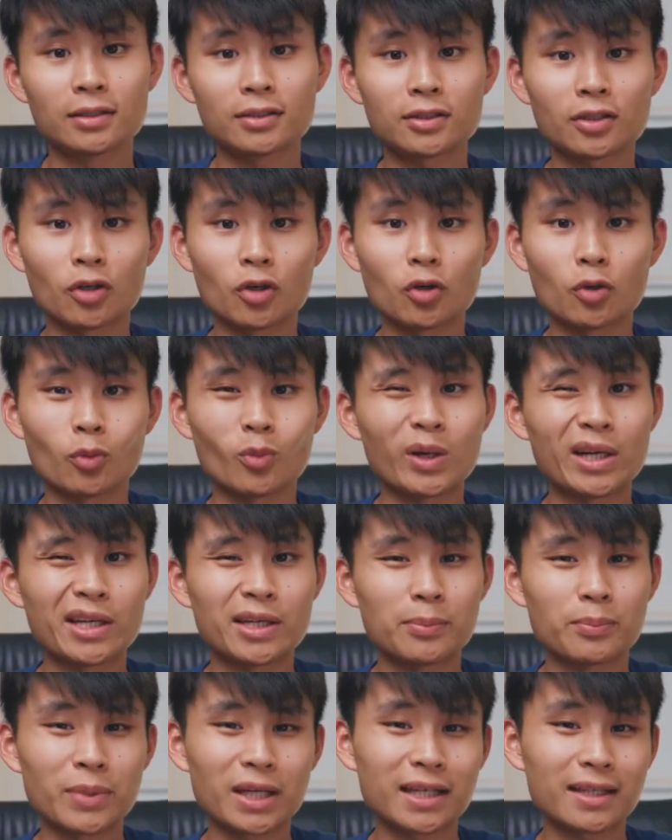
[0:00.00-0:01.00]
So
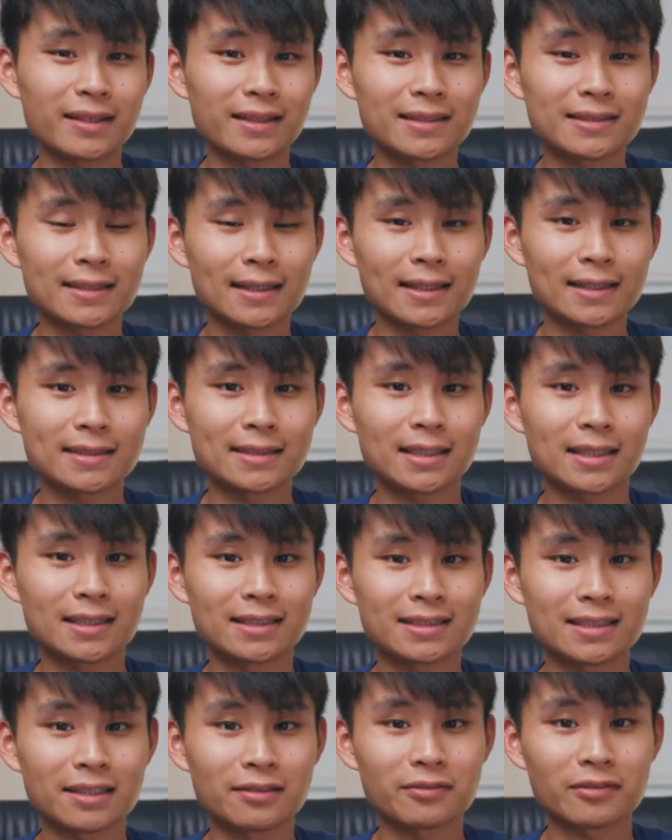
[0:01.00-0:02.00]
when picking the sizing,
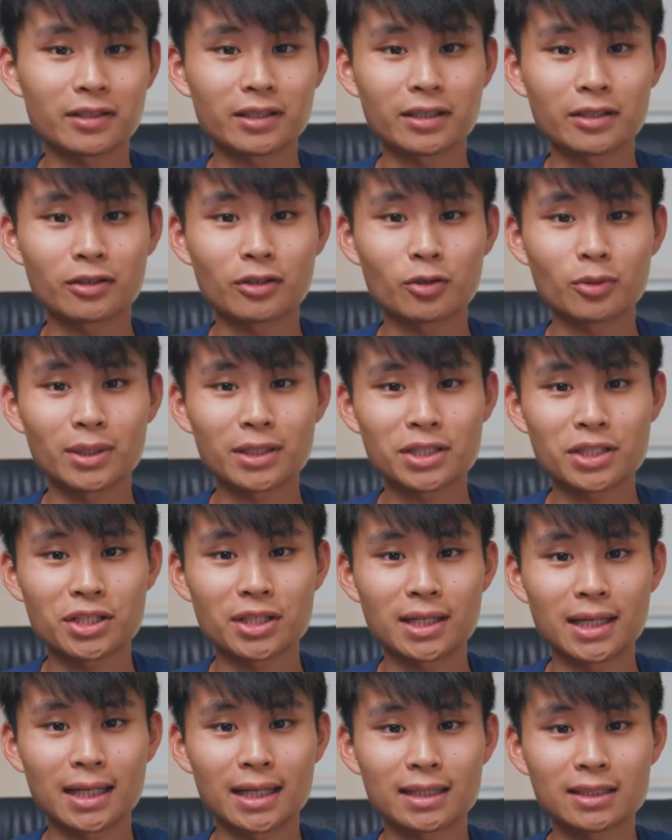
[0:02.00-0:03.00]
it's definitely a good
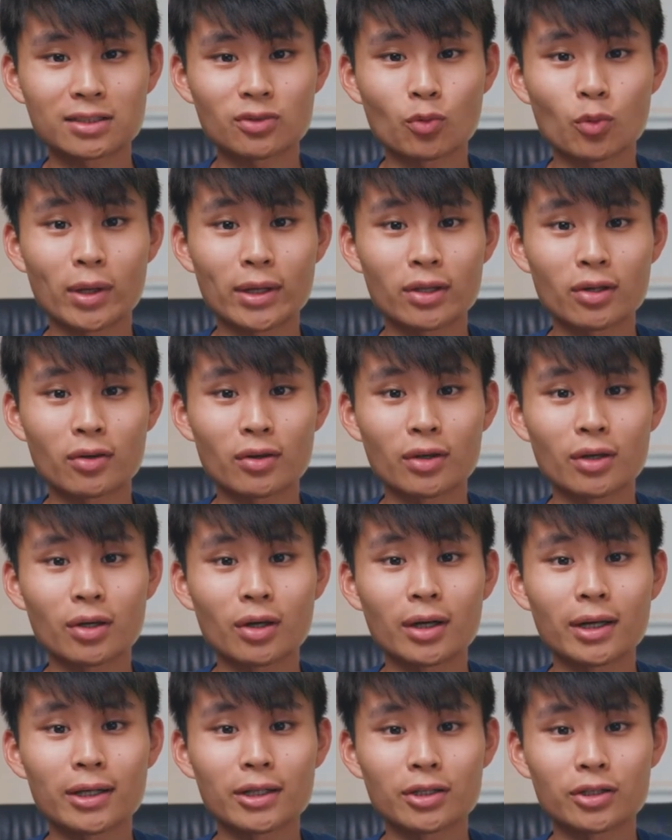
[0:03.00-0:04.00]
question to ask whether or
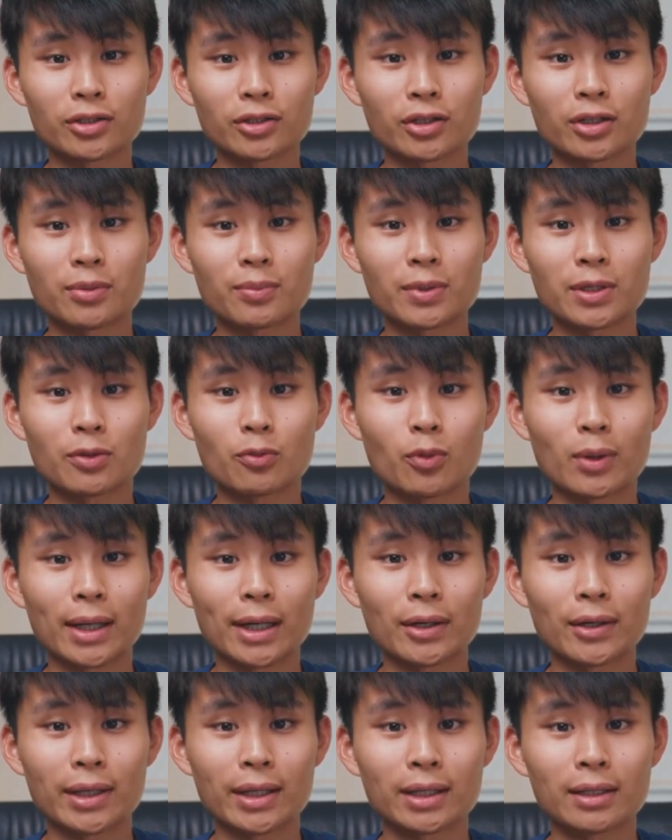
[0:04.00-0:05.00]
not you're going to be
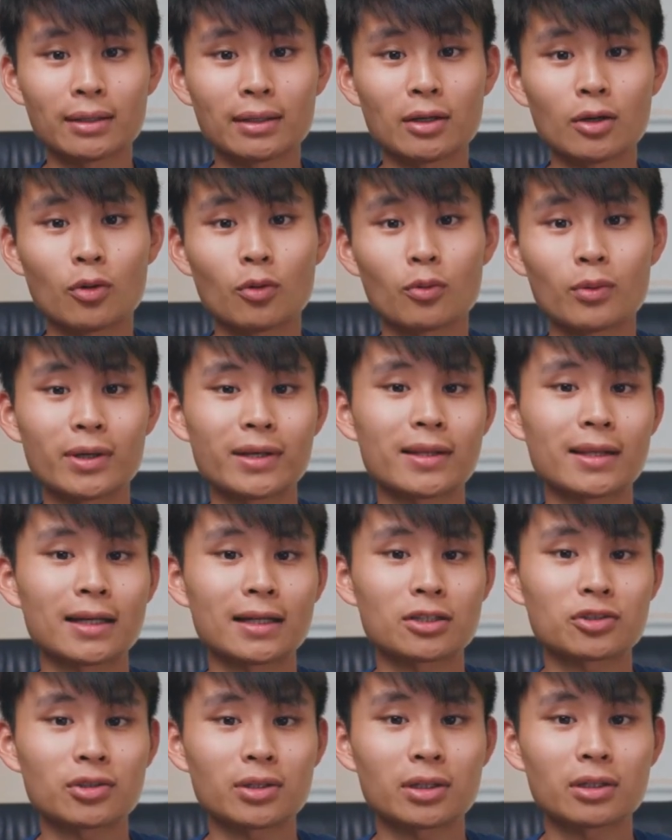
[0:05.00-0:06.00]
wearing with
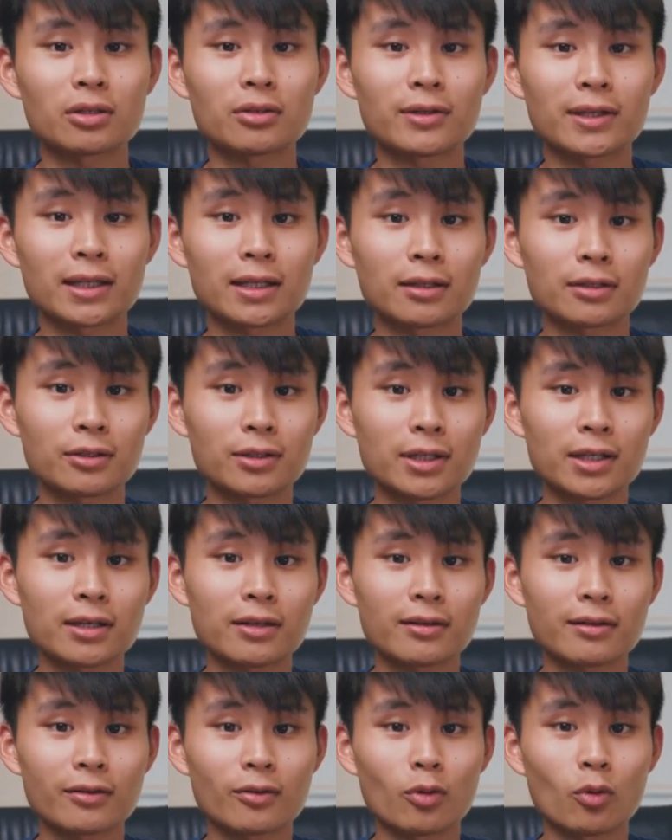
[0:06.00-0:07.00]
extra clothing
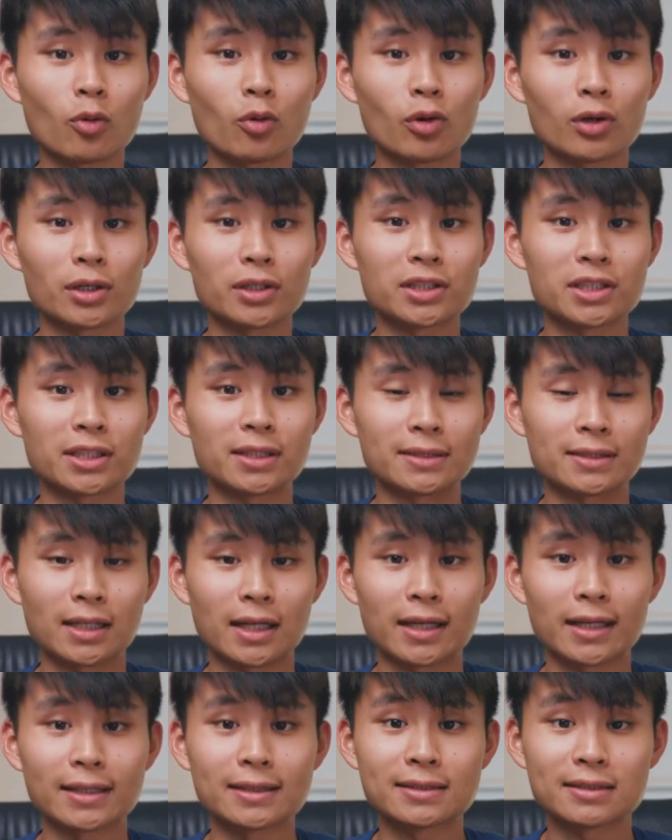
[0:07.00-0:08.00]
underneath or just
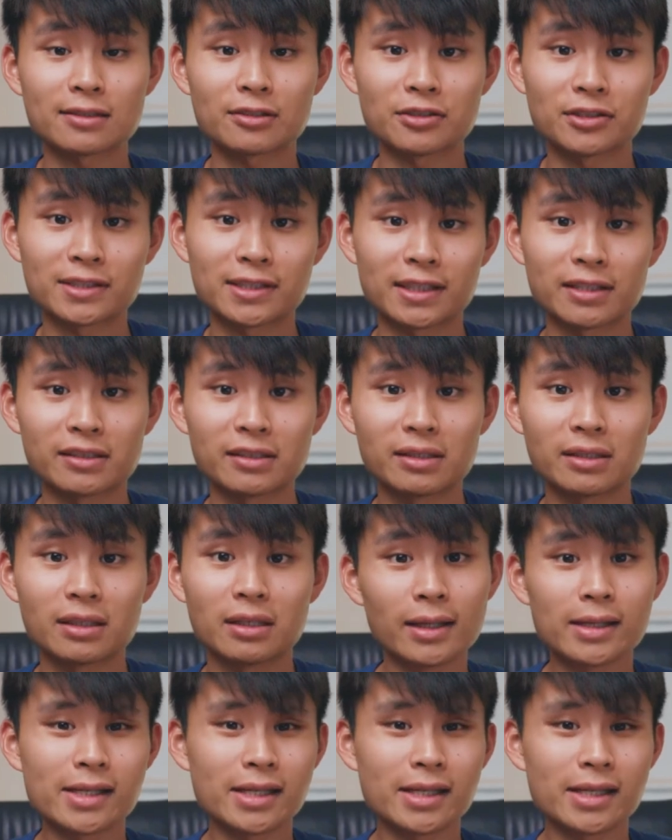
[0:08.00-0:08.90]
against your skin.